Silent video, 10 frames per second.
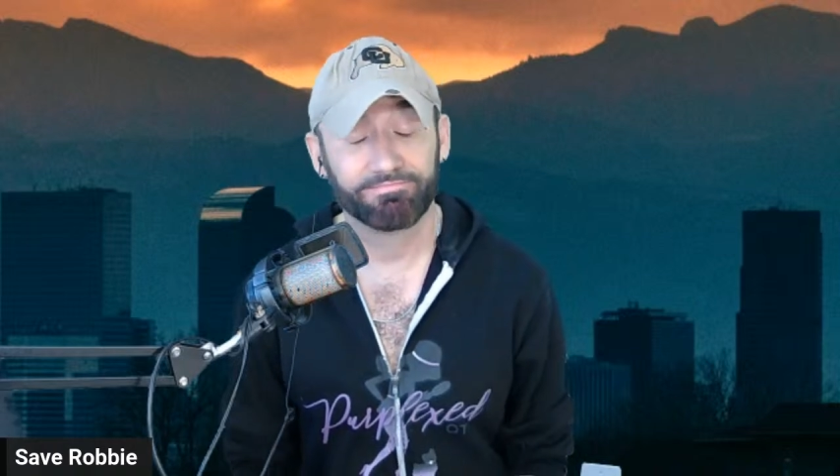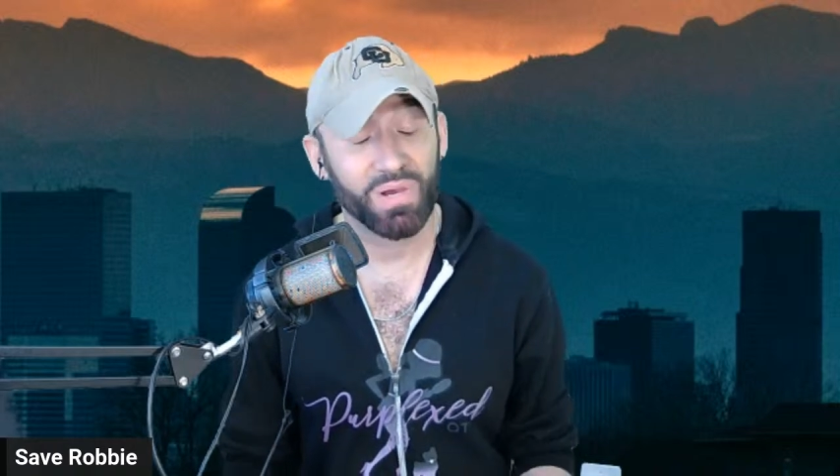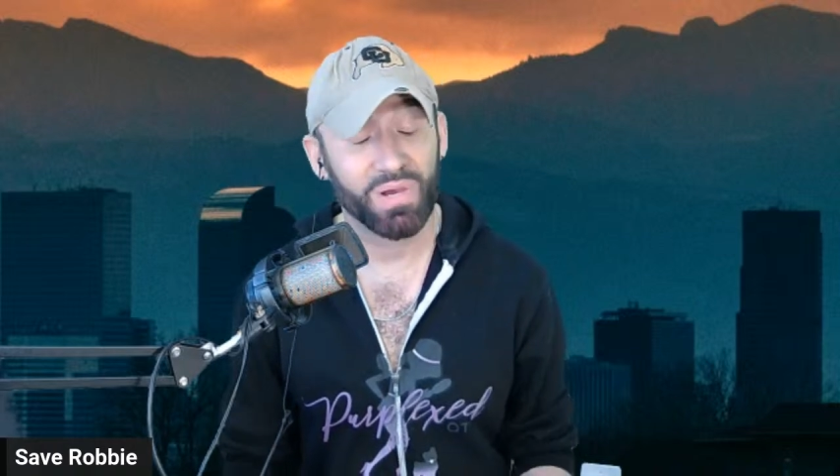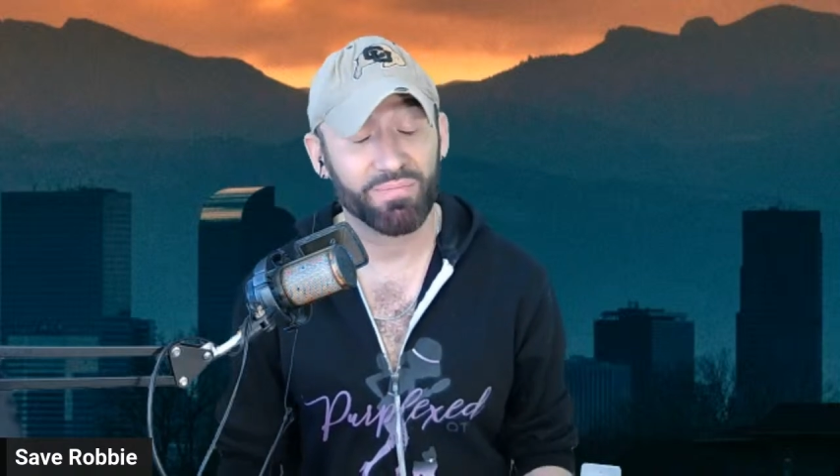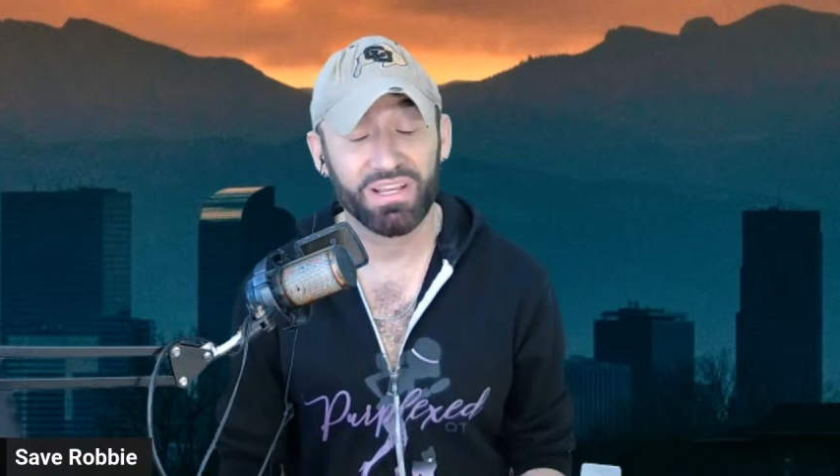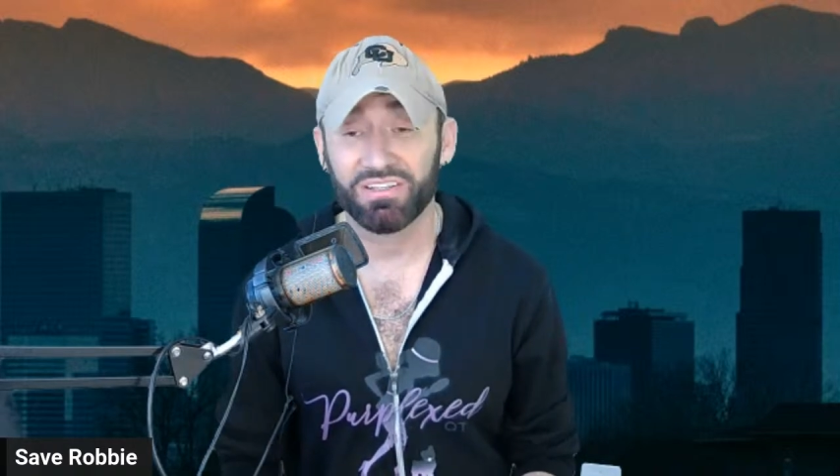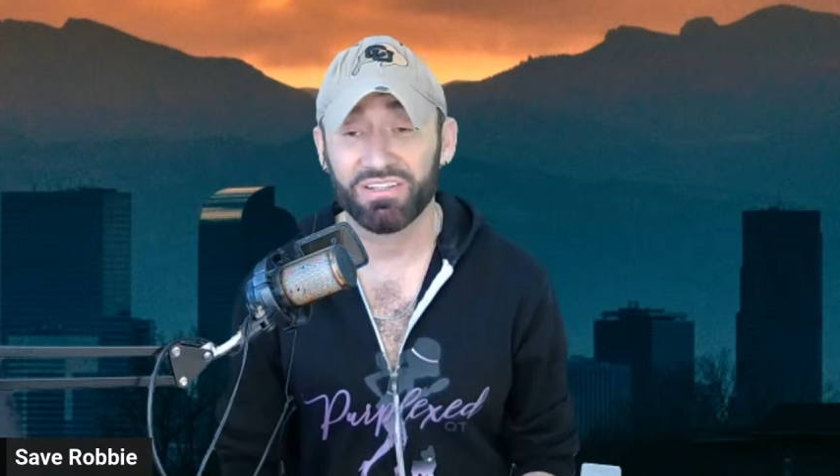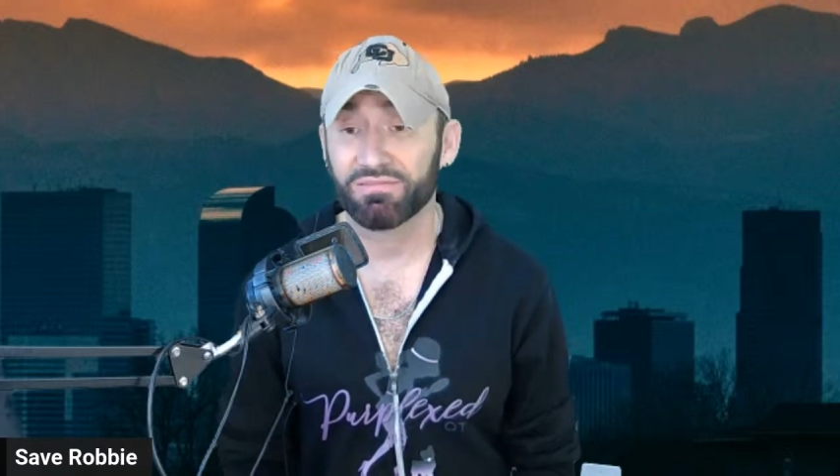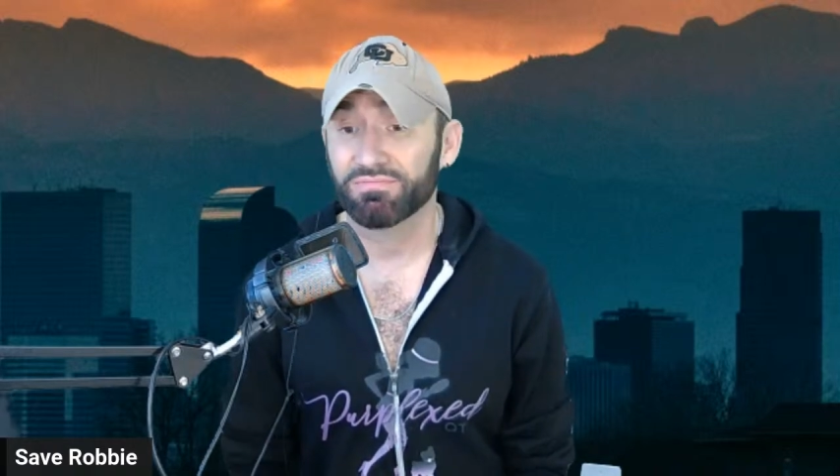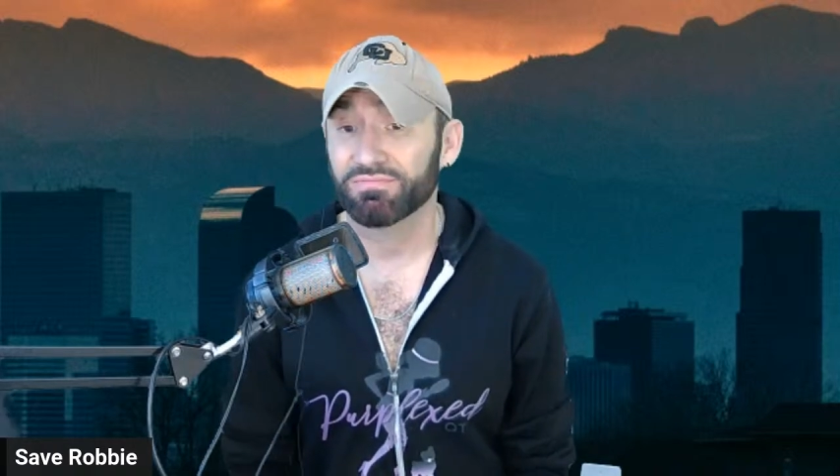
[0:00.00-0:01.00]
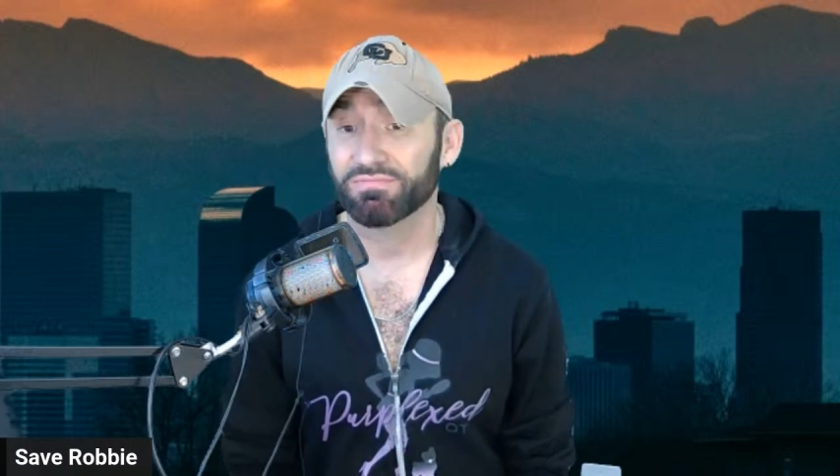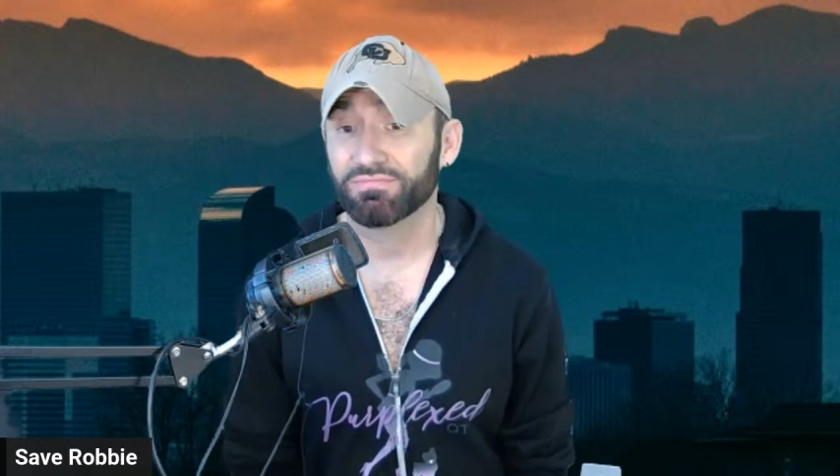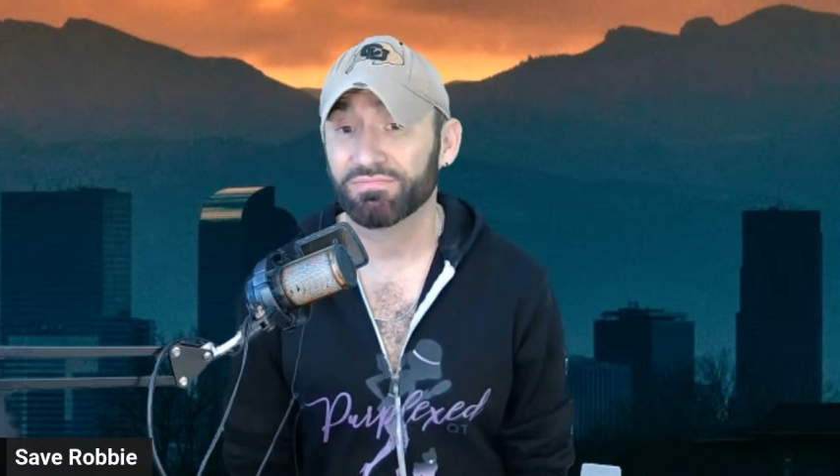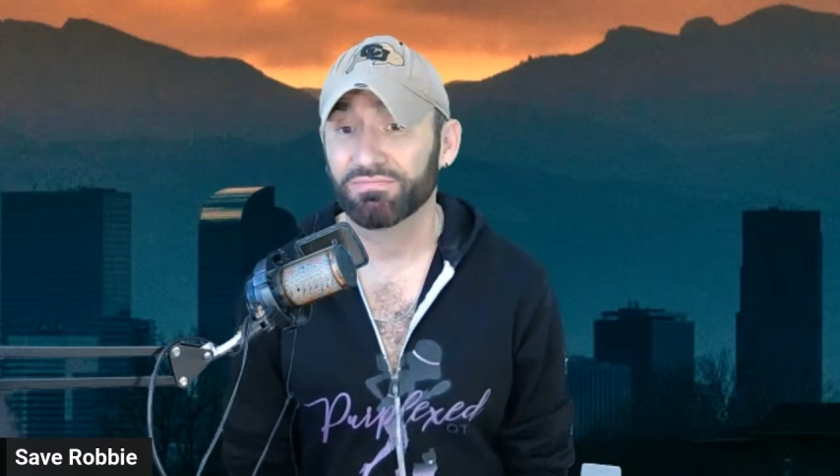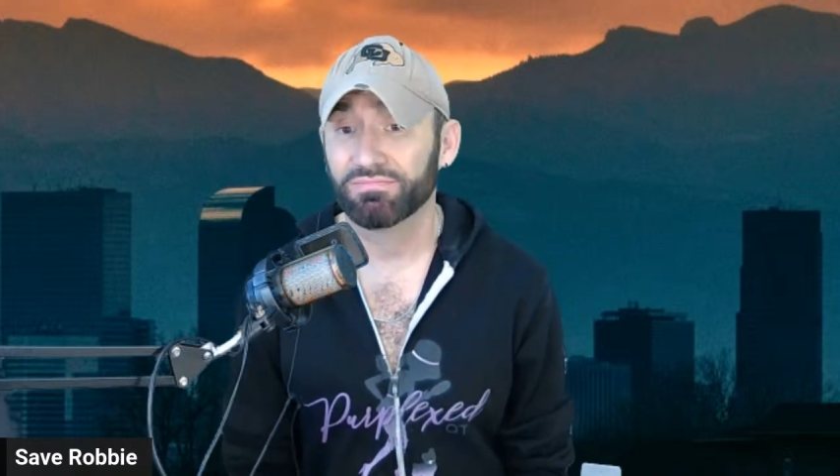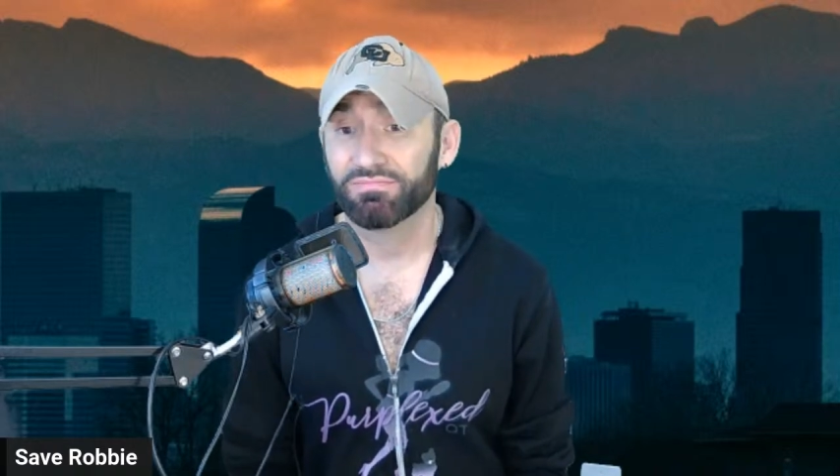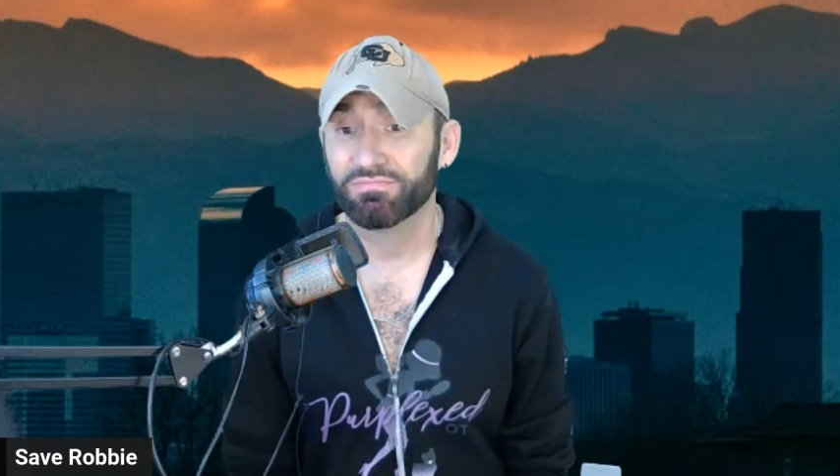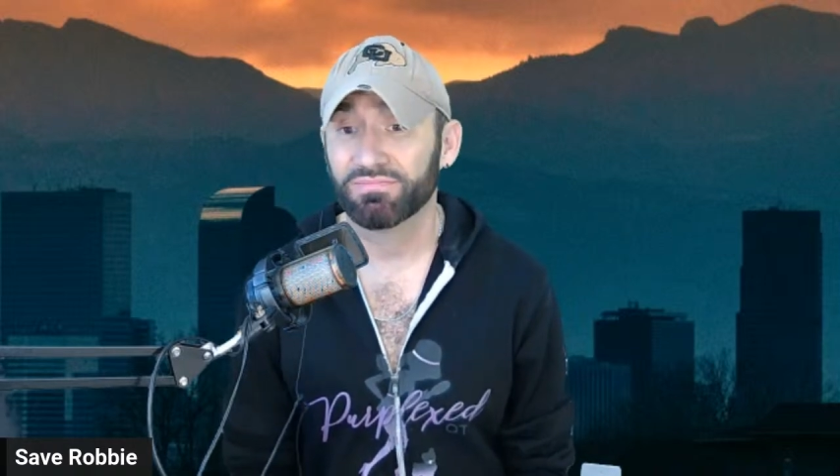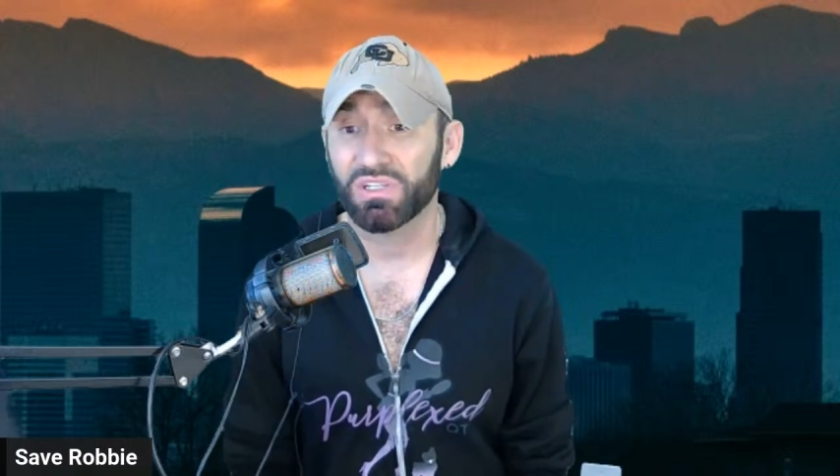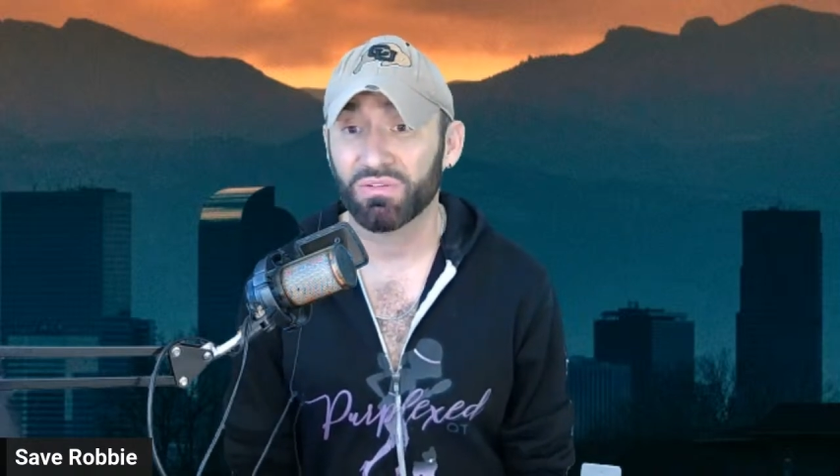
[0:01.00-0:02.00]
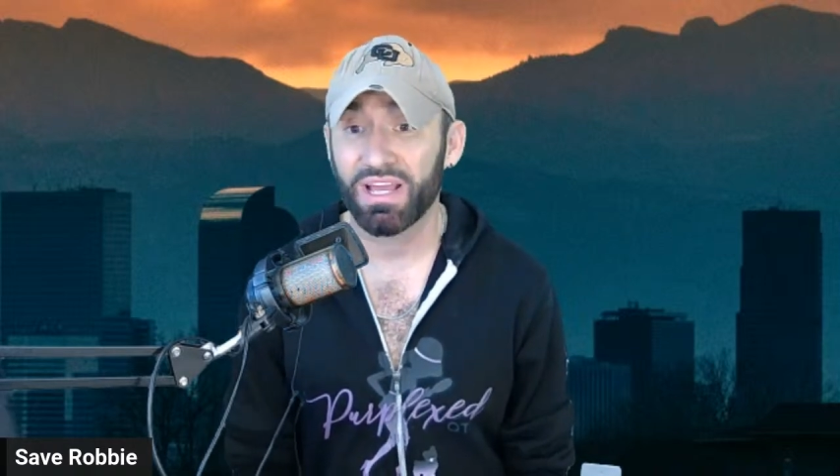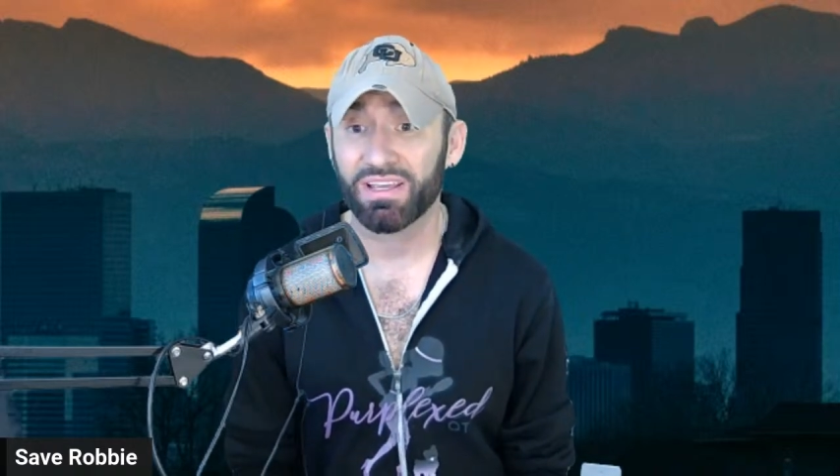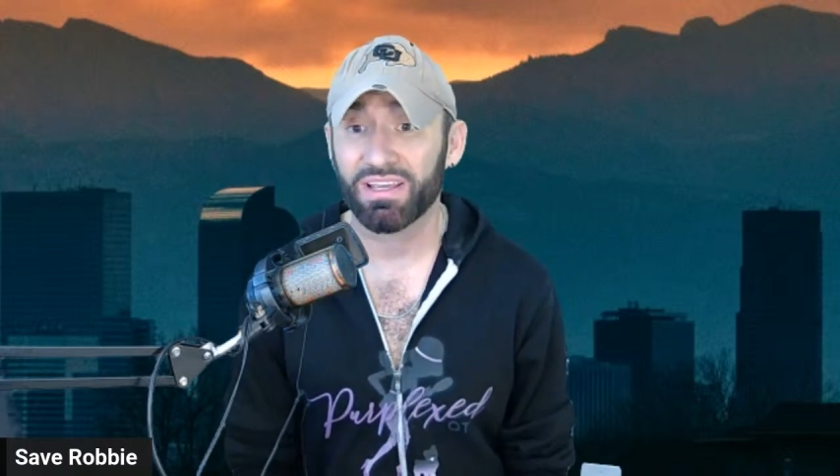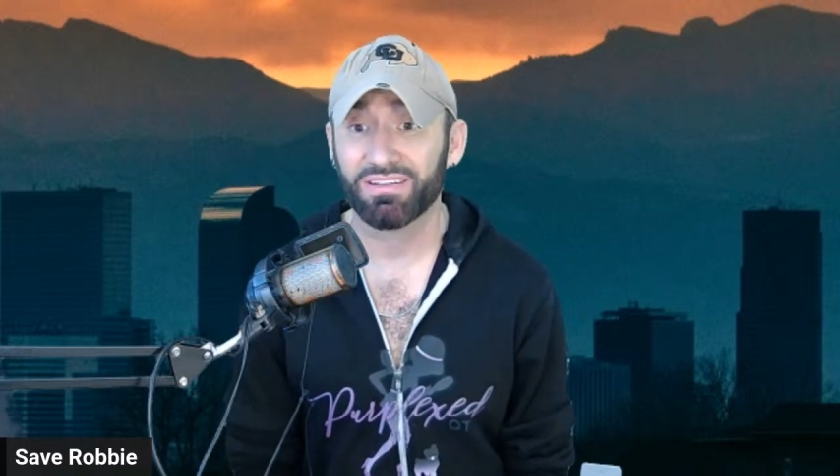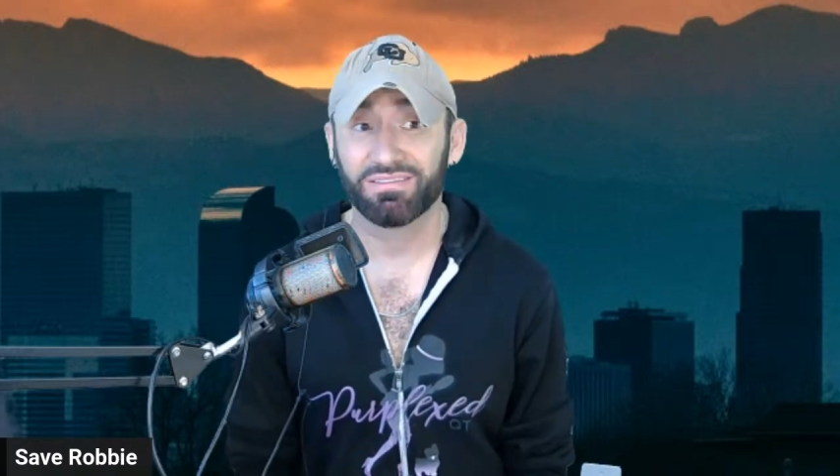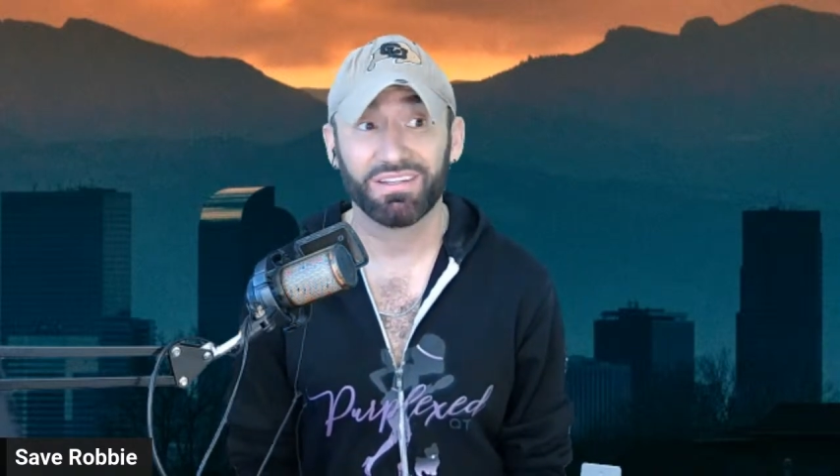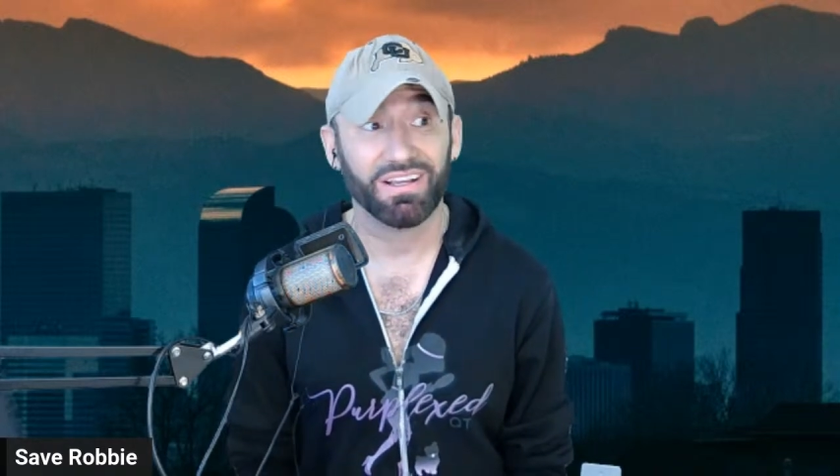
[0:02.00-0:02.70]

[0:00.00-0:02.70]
My opinion. Don't like it?